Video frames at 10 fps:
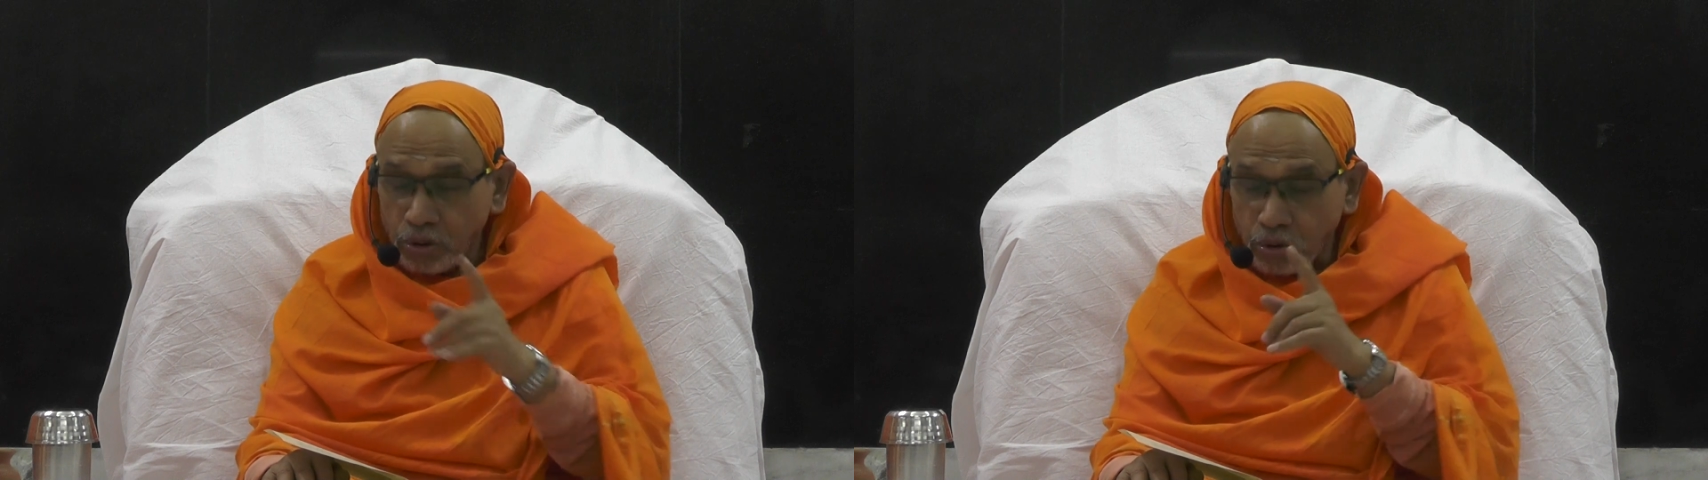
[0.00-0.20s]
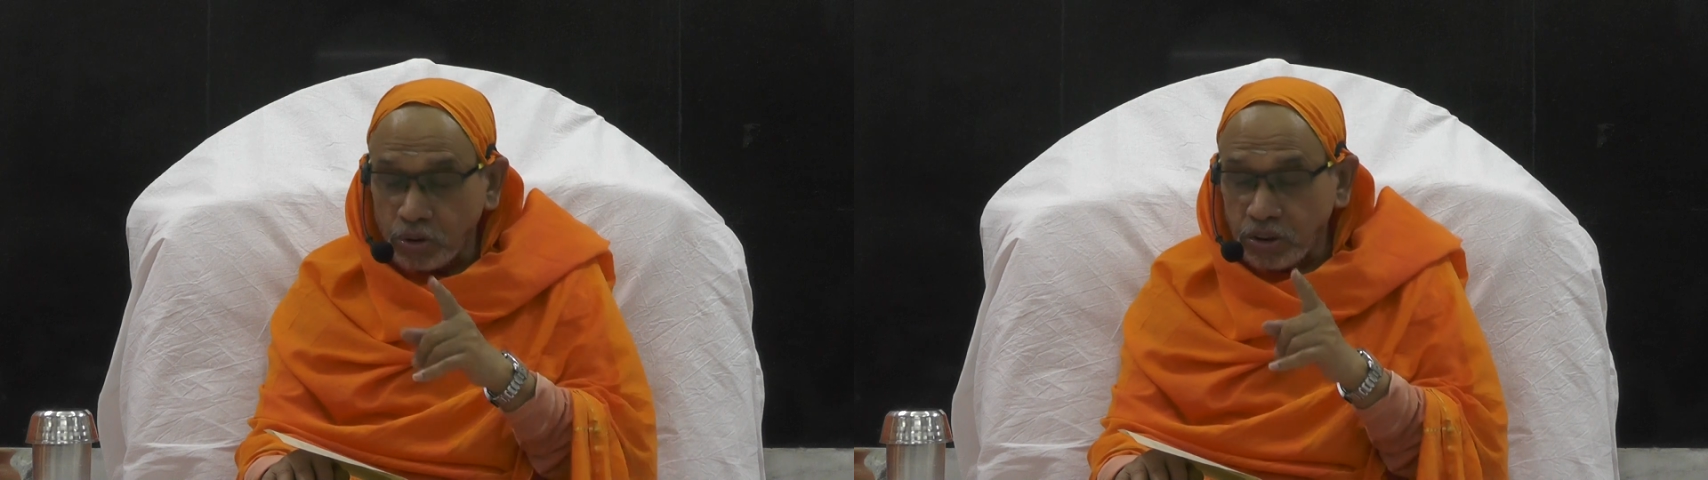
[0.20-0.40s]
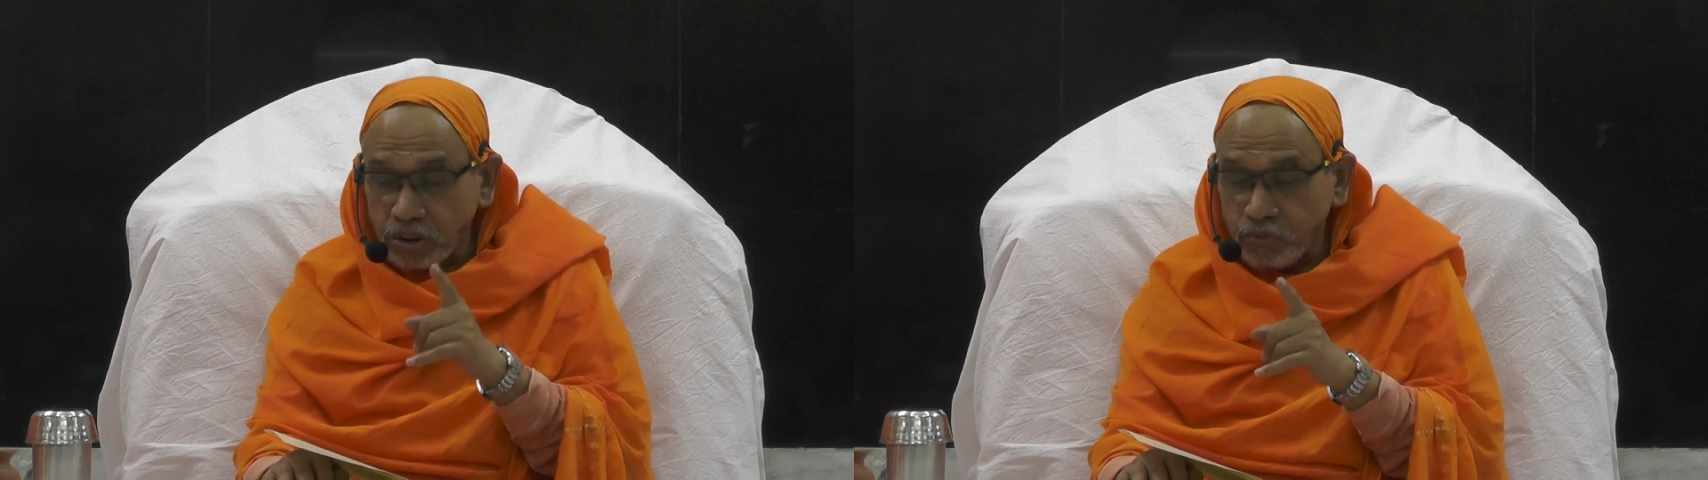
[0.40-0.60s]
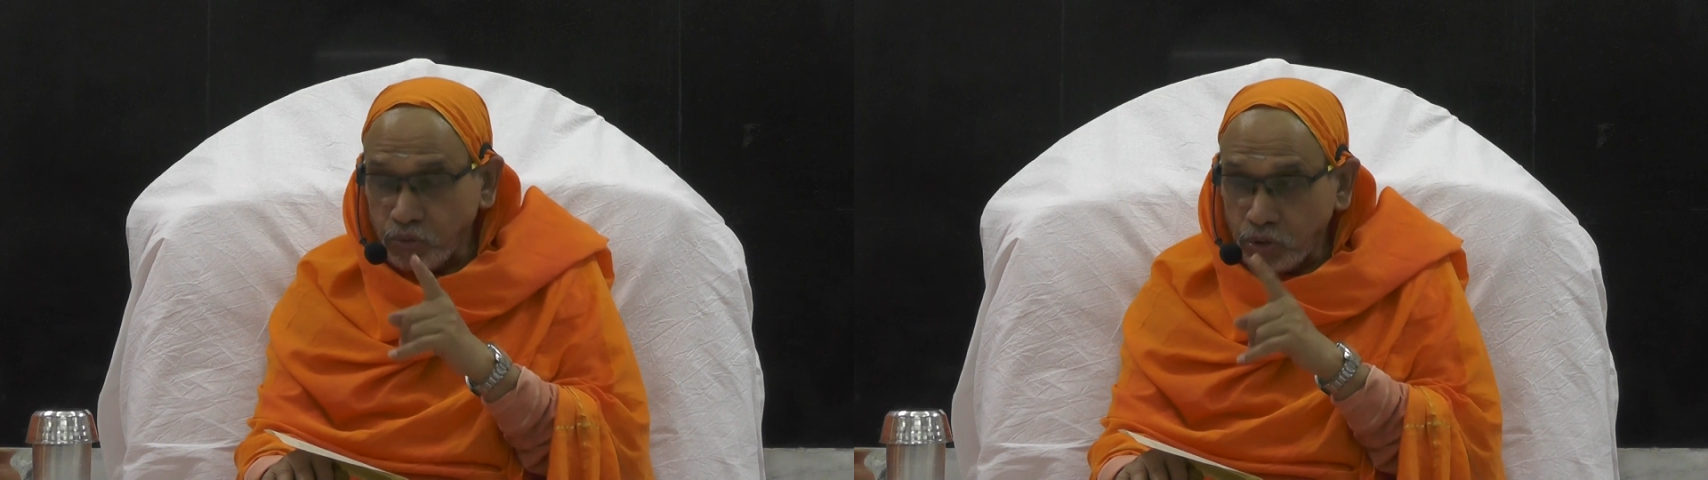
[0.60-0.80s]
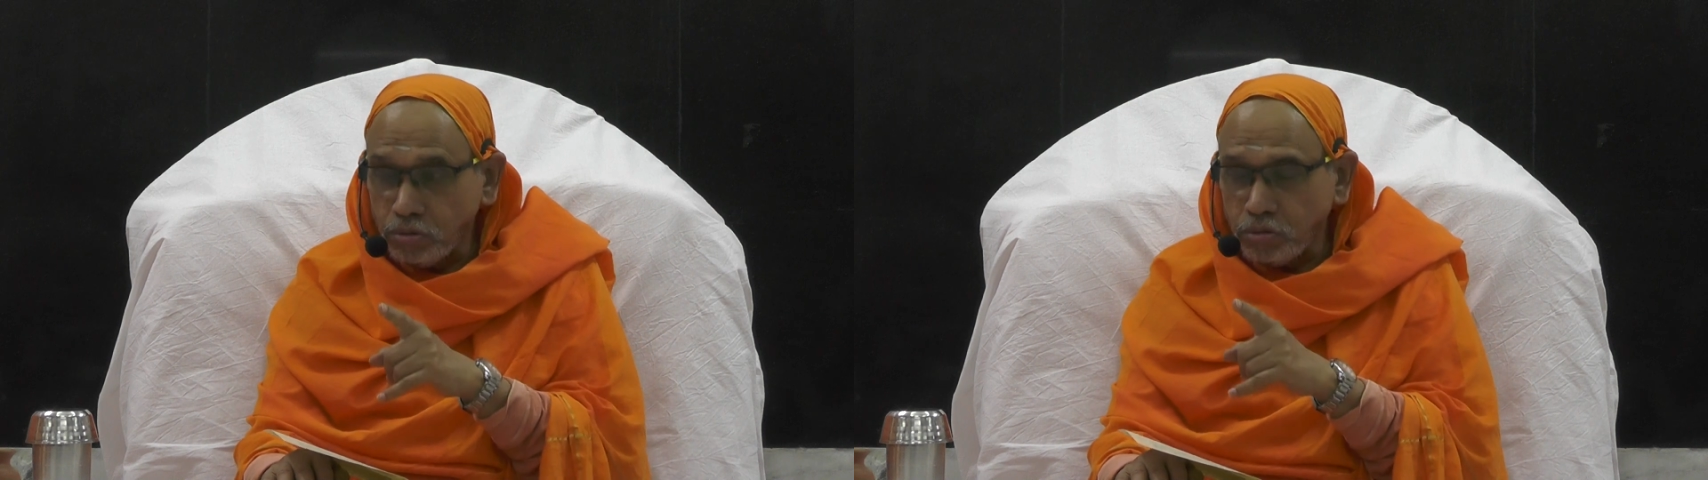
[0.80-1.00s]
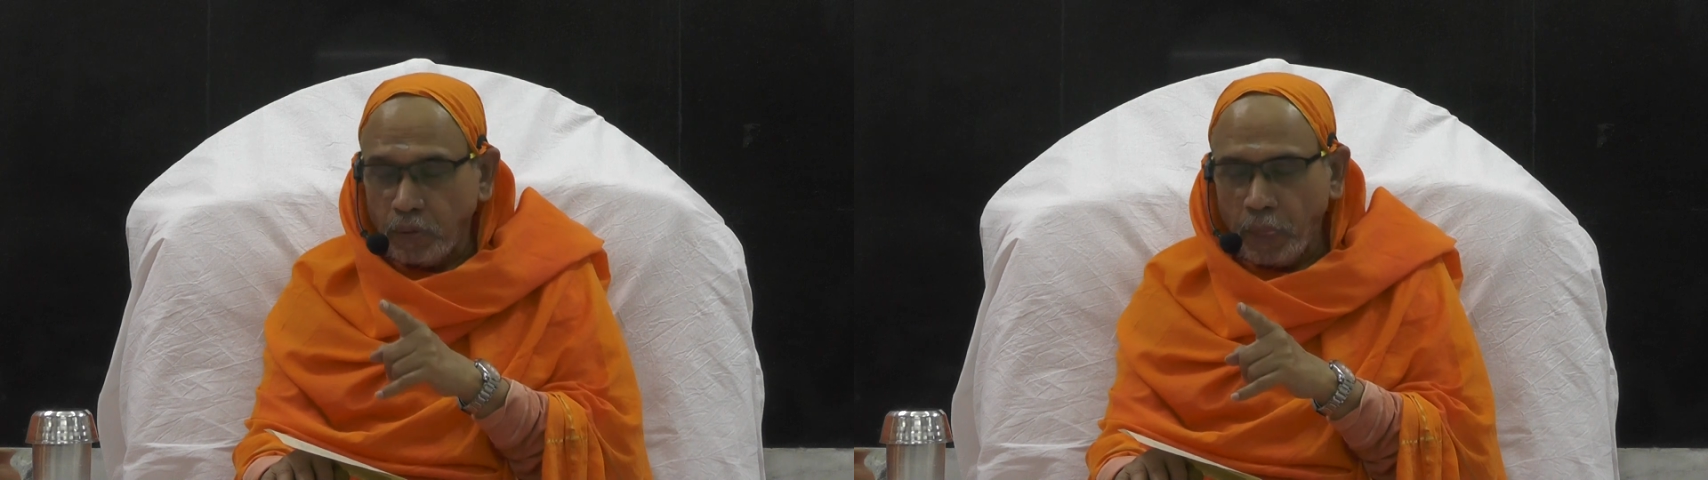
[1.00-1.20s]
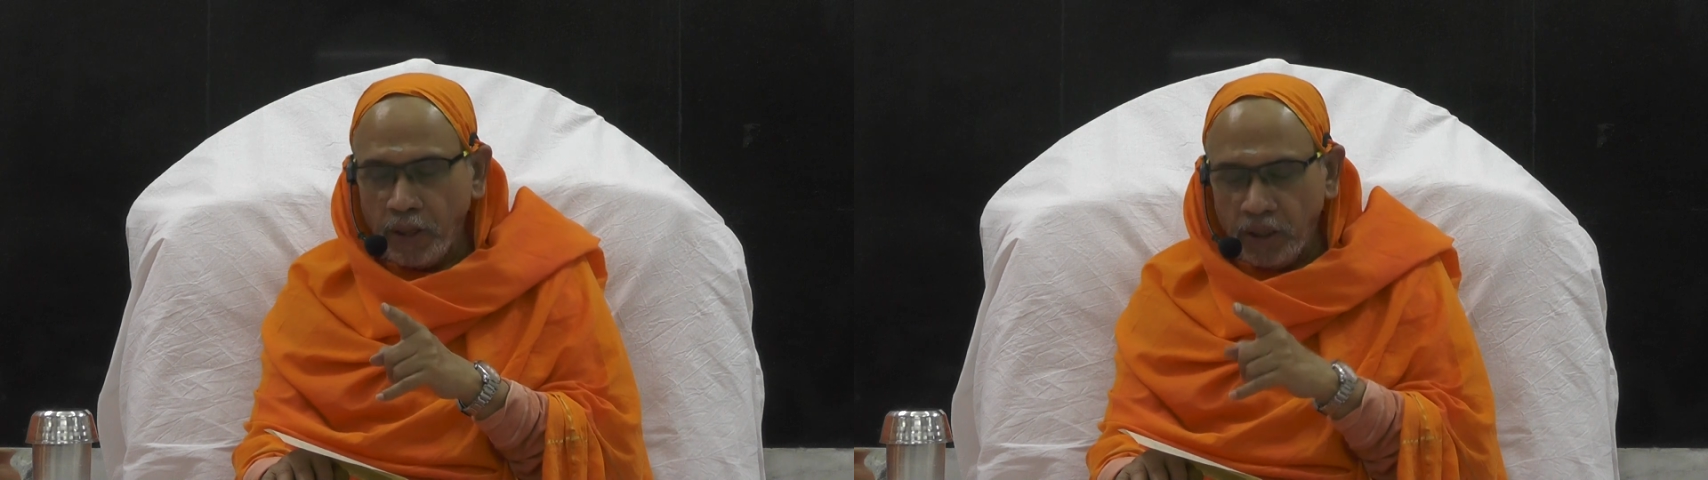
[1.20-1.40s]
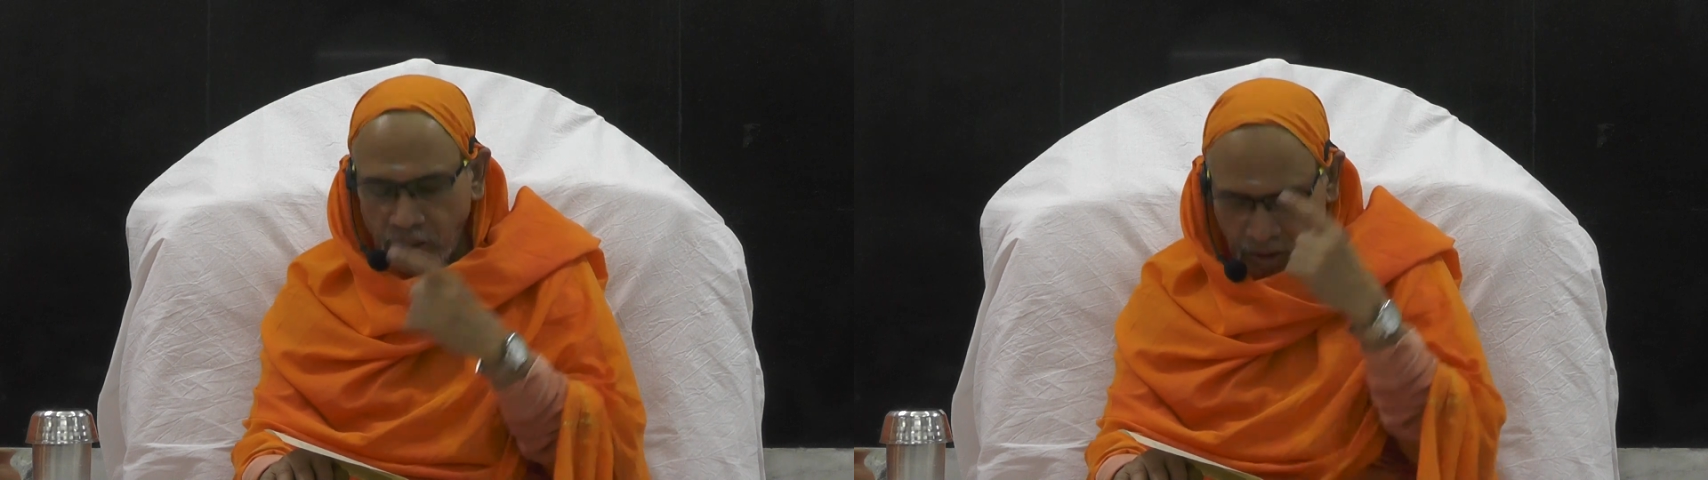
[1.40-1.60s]
So this view
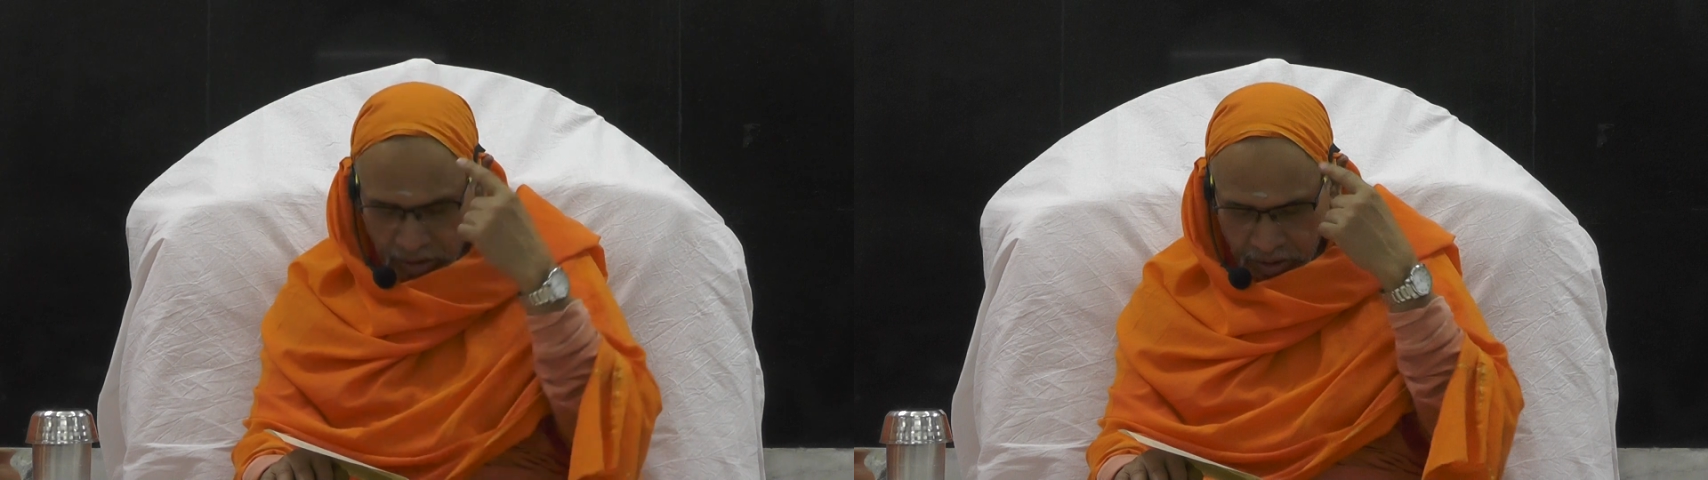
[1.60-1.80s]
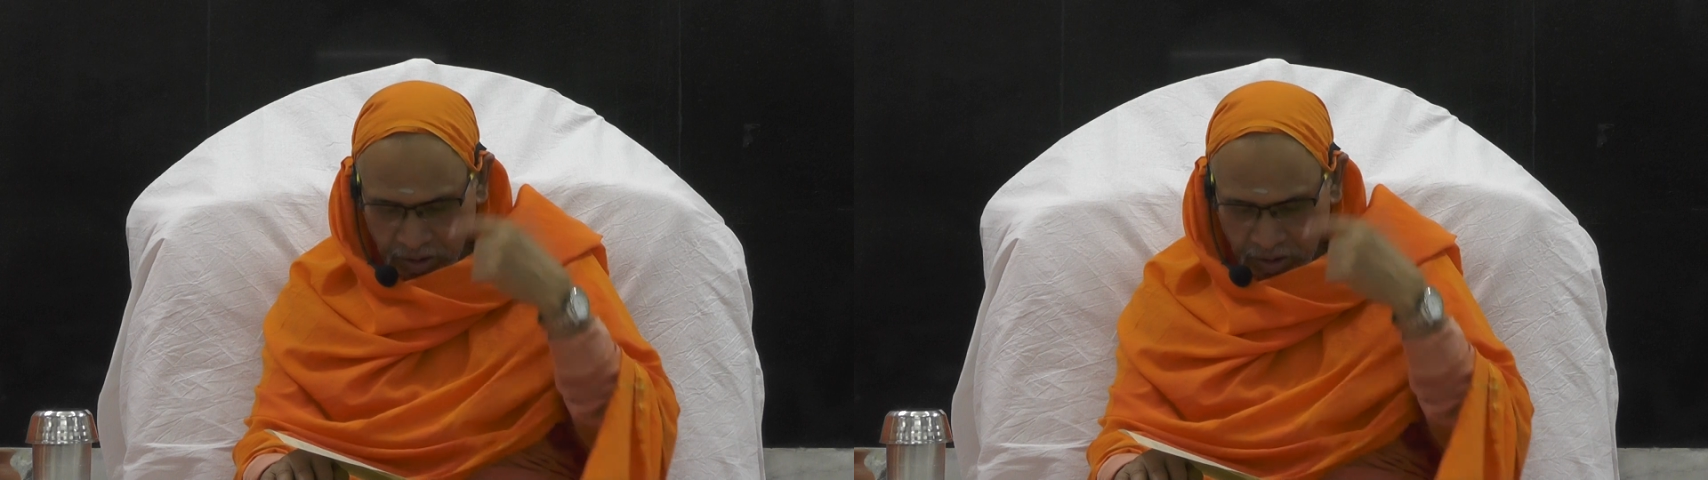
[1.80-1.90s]
that